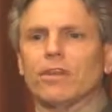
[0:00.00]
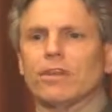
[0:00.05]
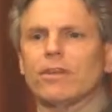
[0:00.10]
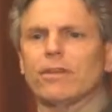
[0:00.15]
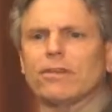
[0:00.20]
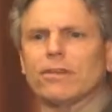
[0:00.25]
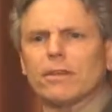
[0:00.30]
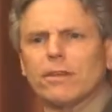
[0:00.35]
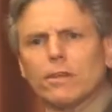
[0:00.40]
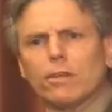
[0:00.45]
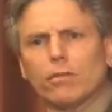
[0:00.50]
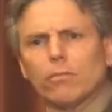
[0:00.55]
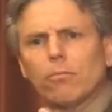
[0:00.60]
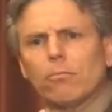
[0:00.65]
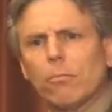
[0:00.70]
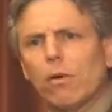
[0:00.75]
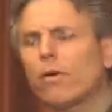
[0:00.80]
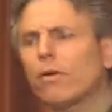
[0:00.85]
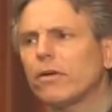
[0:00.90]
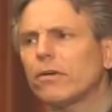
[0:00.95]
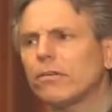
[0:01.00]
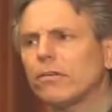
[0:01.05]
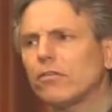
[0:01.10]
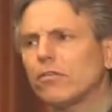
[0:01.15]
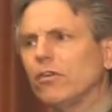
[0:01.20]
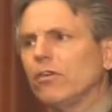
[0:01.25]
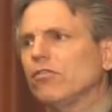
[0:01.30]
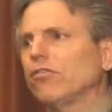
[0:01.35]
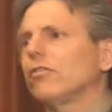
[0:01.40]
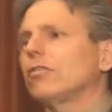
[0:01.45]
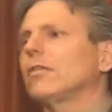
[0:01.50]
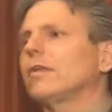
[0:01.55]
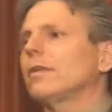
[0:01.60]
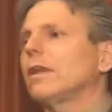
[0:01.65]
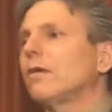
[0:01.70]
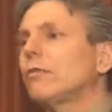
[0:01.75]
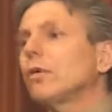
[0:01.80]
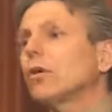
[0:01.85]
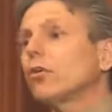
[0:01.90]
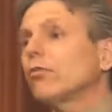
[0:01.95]
And it's in those moral decisions that
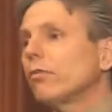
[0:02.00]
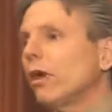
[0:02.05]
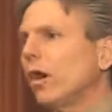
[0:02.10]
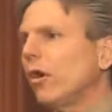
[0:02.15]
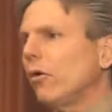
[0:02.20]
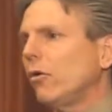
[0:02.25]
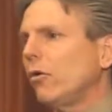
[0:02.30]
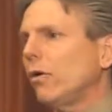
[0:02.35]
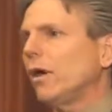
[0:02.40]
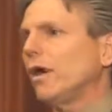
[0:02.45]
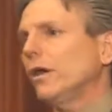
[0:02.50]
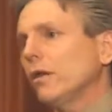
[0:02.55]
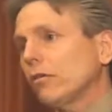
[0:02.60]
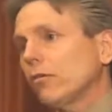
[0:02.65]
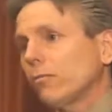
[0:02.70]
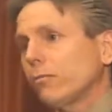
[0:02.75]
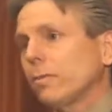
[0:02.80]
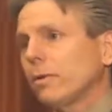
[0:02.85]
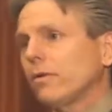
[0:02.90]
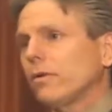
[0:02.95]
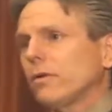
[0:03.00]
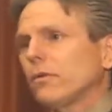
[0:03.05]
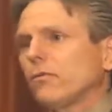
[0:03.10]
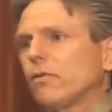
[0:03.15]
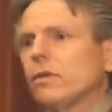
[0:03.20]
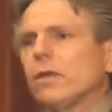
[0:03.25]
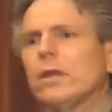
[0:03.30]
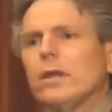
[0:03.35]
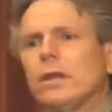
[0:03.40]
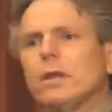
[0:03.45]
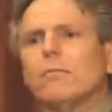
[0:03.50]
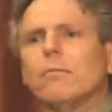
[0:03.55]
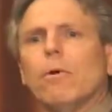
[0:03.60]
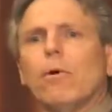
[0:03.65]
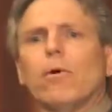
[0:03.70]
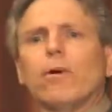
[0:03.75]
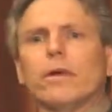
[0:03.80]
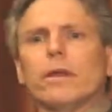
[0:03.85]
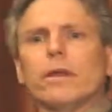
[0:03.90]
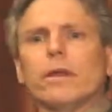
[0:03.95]
they will grow spiritually and
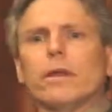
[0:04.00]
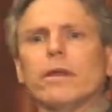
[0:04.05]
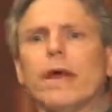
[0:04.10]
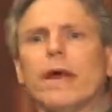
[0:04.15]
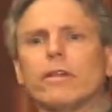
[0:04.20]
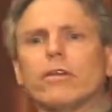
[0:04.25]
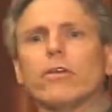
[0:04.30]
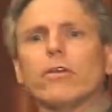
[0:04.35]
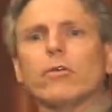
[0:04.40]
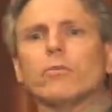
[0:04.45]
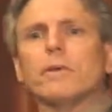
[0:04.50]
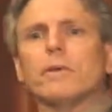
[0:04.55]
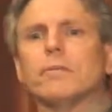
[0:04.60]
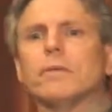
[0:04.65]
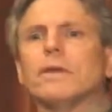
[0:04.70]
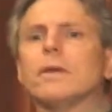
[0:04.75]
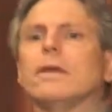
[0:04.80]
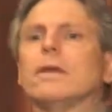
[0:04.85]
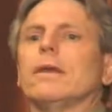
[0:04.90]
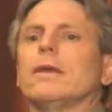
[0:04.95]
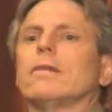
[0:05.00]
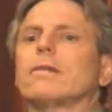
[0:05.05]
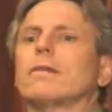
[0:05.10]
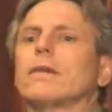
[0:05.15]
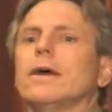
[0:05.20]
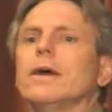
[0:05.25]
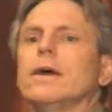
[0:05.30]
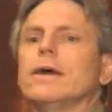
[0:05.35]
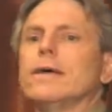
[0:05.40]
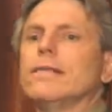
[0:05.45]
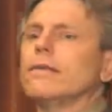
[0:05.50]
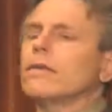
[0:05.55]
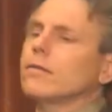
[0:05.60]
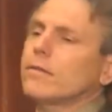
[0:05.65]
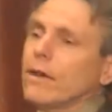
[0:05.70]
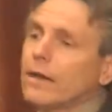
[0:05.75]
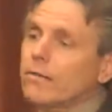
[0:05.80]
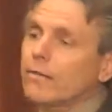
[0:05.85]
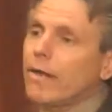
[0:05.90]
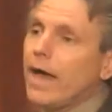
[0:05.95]
morally as human beings. And they'll
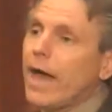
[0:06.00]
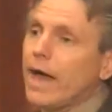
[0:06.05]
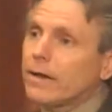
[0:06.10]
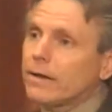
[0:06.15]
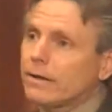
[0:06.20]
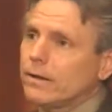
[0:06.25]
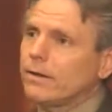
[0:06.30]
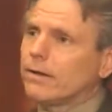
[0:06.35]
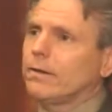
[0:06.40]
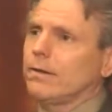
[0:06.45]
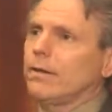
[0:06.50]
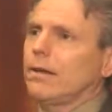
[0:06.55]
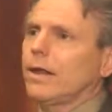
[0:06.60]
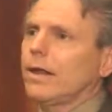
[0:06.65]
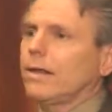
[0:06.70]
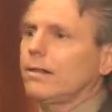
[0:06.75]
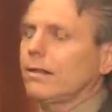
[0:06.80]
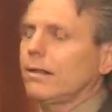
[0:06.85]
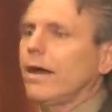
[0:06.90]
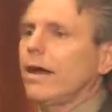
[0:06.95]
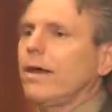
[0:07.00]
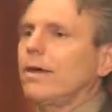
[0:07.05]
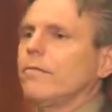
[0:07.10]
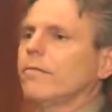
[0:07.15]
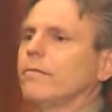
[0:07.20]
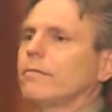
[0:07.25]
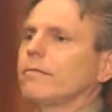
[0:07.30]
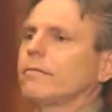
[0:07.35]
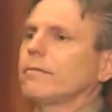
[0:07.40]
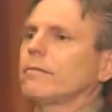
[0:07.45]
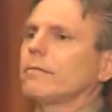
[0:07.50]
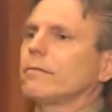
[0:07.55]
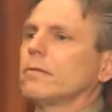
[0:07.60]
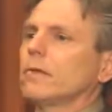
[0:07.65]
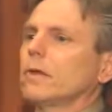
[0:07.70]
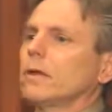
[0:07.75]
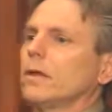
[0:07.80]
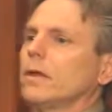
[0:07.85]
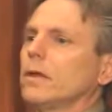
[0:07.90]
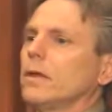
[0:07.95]
take that into the next life.
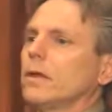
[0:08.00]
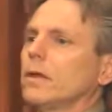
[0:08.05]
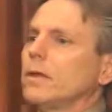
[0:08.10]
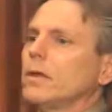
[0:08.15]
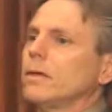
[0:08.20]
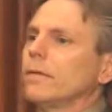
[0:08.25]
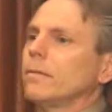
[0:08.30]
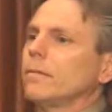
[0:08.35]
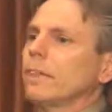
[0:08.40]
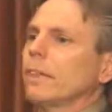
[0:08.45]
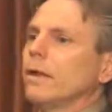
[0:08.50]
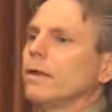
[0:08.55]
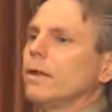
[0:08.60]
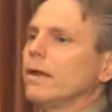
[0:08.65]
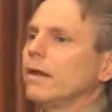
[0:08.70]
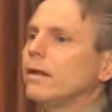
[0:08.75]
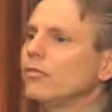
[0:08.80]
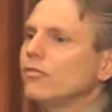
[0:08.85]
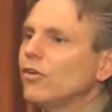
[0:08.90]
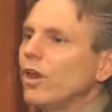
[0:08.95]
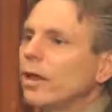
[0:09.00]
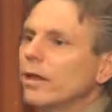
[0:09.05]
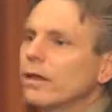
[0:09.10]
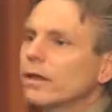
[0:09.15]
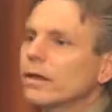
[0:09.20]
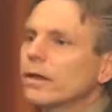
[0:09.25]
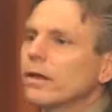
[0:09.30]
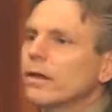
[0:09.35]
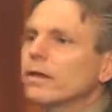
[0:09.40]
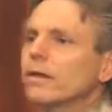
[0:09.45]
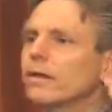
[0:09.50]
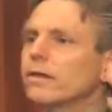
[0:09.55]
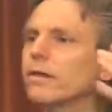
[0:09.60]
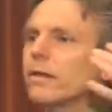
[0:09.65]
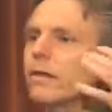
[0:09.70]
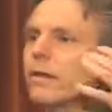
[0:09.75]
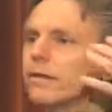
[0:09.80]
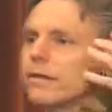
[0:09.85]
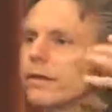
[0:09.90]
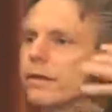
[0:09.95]
And the angelic and the
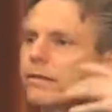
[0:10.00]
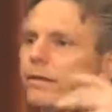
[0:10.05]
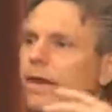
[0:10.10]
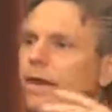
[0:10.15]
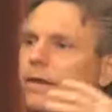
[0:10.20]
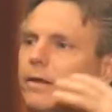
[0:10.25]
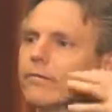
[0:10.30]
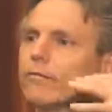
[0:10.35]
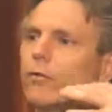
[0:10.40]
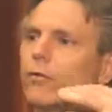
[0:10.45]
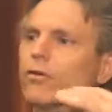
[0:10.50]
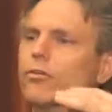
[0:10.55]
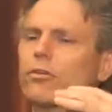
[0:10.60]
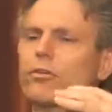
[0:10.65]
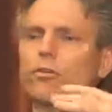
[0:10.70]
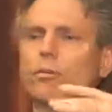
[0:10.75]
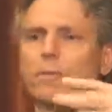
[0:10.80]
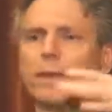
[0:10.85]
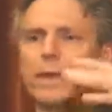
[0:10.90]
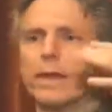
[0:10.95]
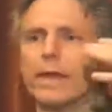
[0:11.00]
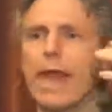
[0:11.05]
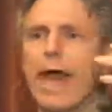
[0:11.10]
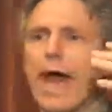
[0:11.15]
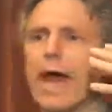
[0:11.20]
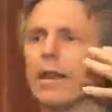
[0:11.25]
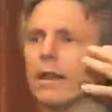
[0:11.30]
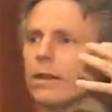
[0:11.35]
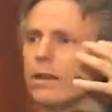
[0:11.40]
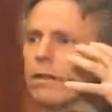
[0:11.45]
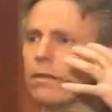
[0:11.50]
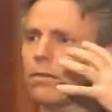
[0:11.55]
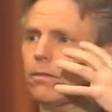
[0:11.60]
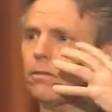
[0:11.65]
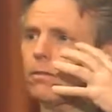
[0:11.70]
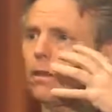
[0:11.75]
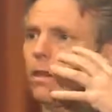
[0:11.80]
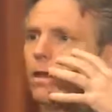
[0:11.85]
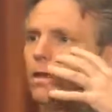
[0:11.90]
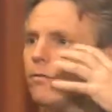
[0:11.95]
satanic forces will be
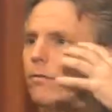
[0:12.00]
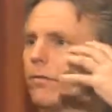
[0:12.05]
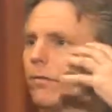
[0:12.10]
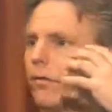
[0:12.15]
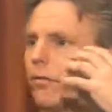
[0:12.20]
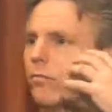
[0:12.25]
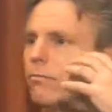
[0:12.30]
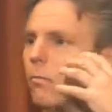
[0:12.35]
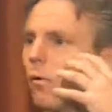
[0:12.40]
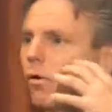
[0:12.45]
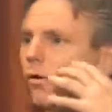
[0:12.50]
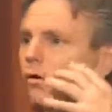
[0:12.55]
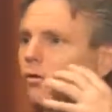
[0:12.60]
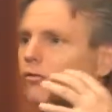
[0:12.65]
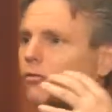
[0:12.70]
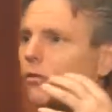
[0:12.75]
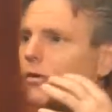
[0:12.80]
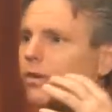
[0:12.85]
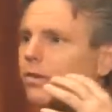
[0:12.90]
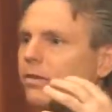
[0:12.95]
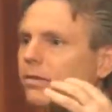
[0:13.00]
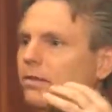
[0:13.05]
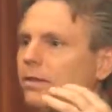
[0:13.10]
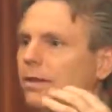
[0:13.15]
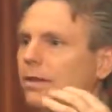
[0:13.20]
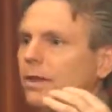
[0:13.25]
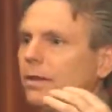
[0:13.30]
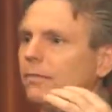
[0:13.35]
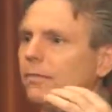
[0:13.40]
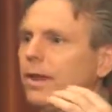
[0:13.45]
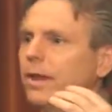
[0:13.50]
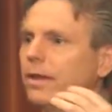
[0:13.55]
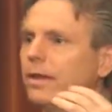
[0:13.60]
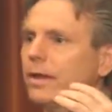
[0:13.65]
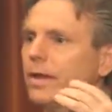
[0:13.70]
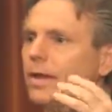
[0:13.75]
catalysts for those moral choices that they make.